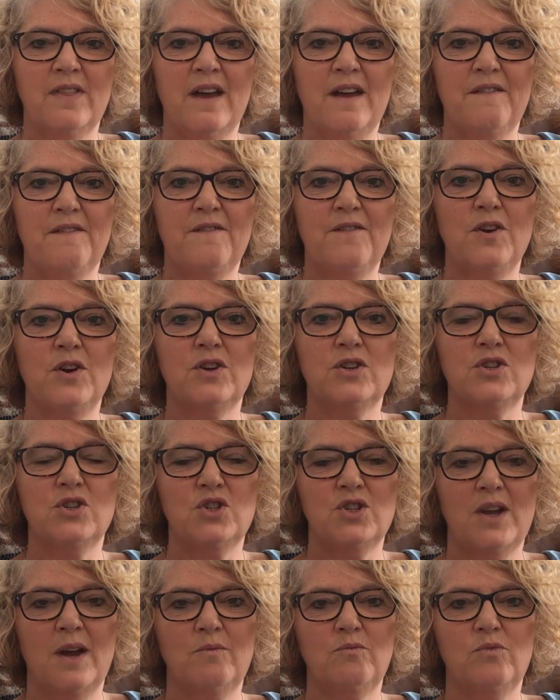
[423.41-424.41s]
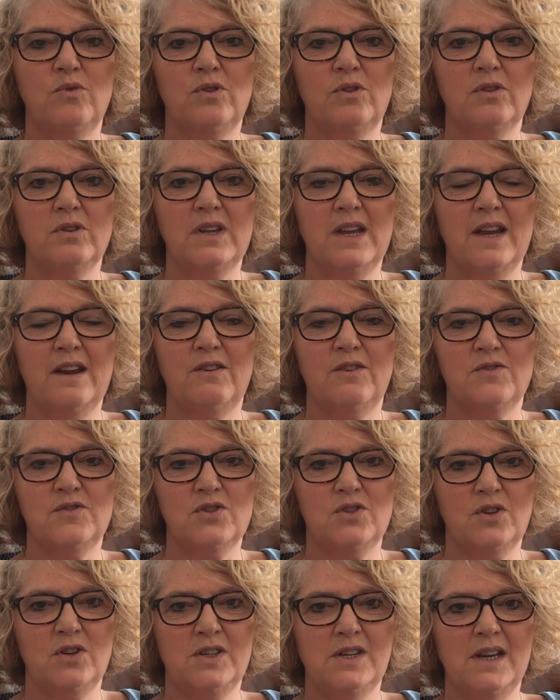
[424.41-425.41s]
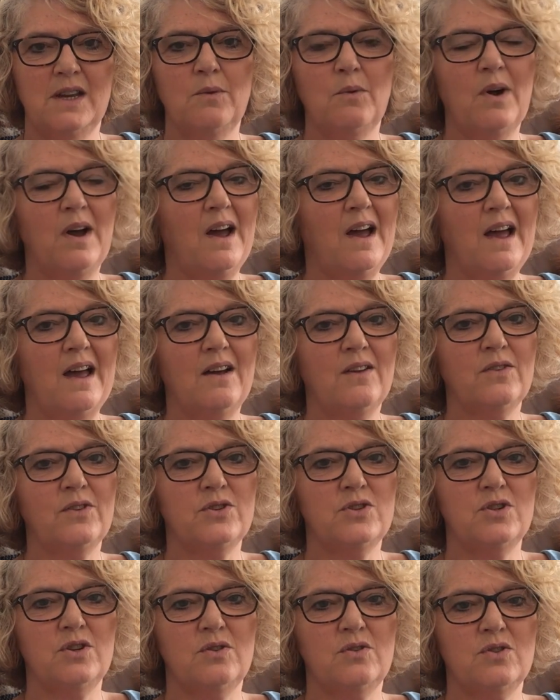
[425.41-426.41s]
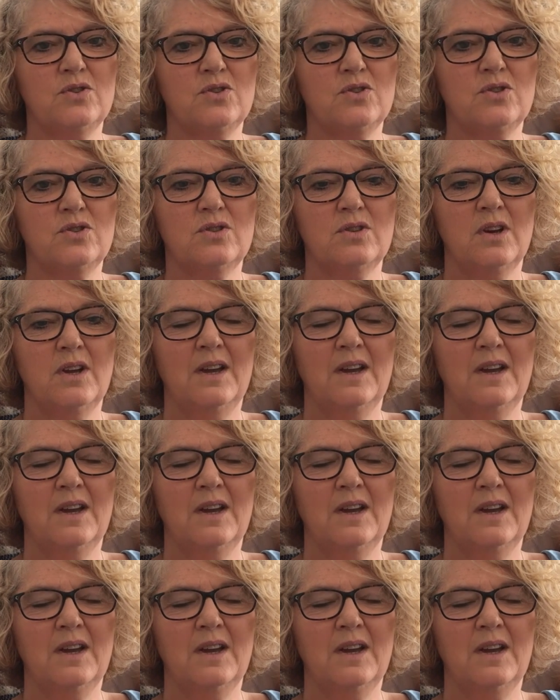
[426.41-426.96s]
their first general year of study, where the students